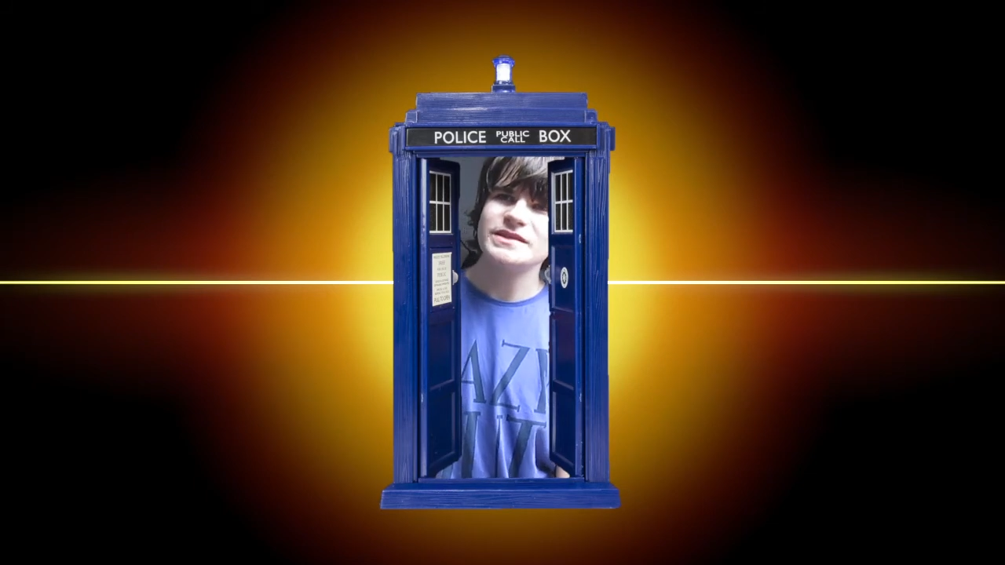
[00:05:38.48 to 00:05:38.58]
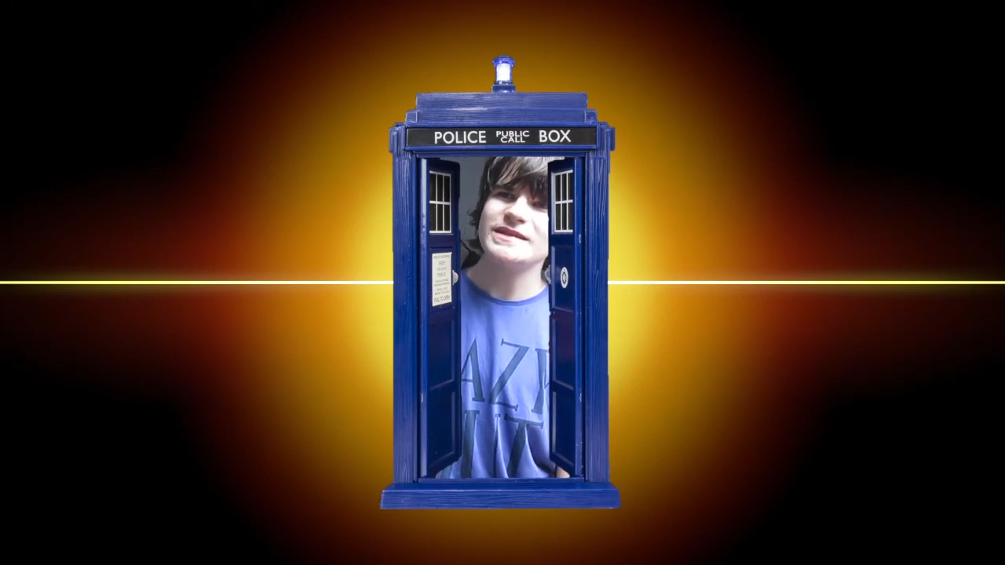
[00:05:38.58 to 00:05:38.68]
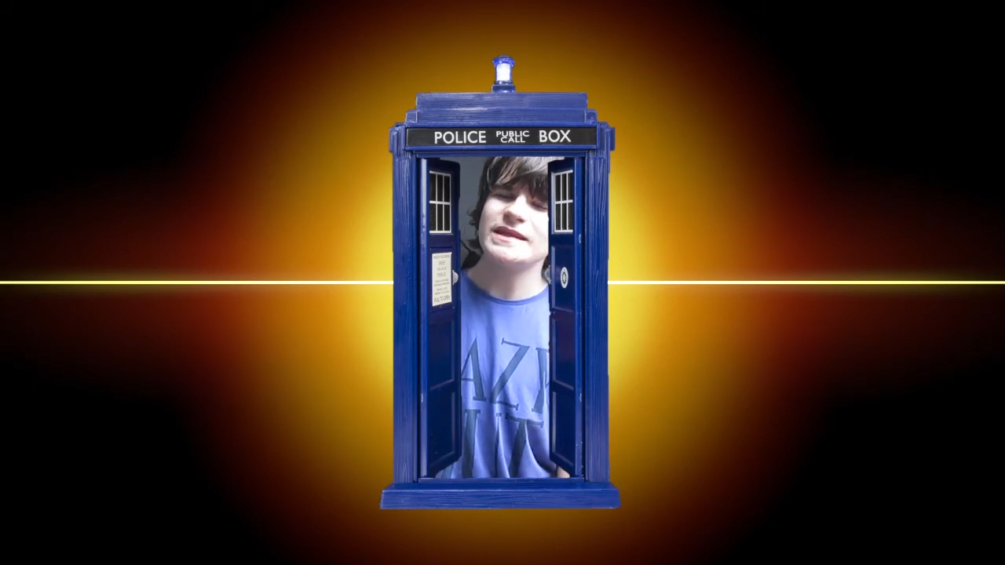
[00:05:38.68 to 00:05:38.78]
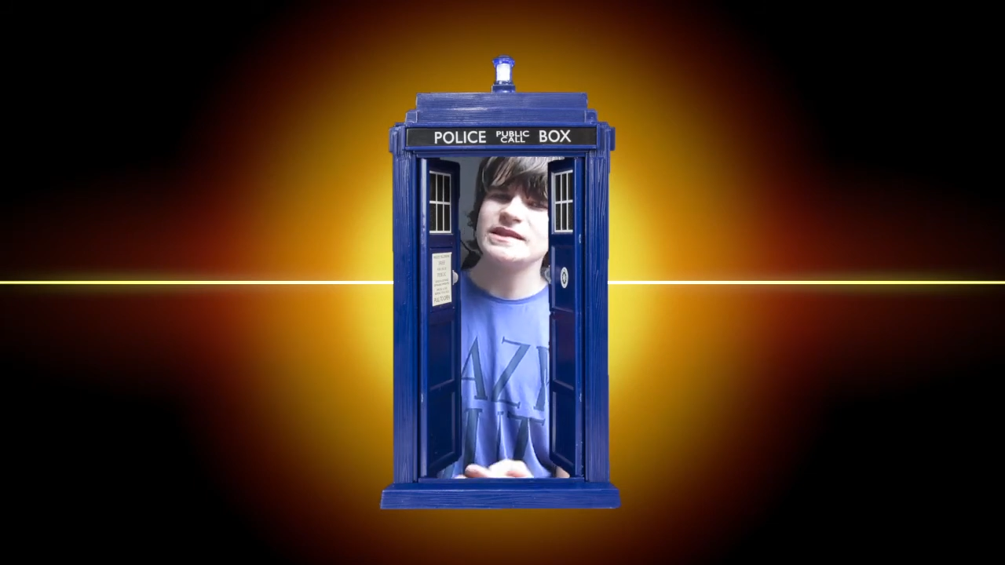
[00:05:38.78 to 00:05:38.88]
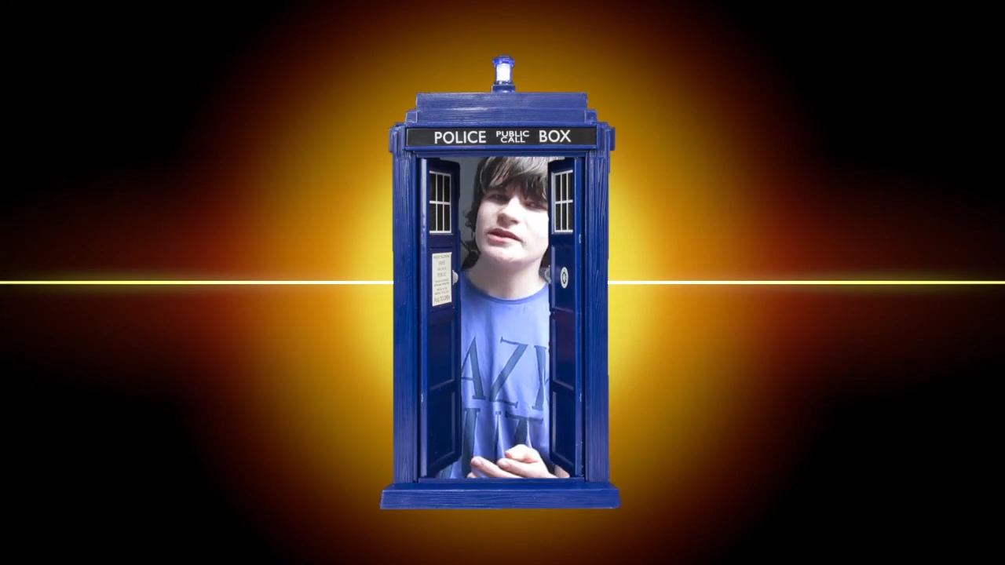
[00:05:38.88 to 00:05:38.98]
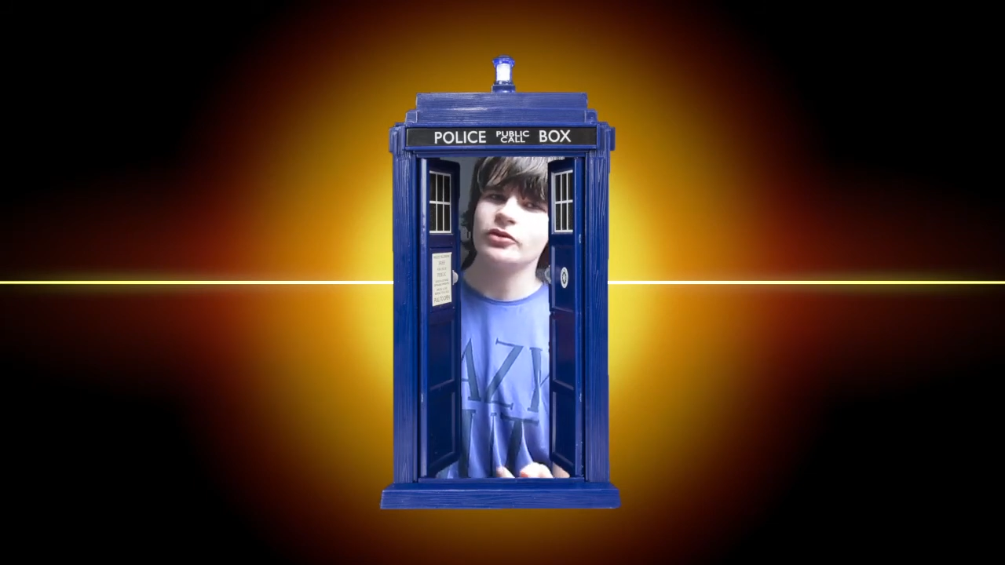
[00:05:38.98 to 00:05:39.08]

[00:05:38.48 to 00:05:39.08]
static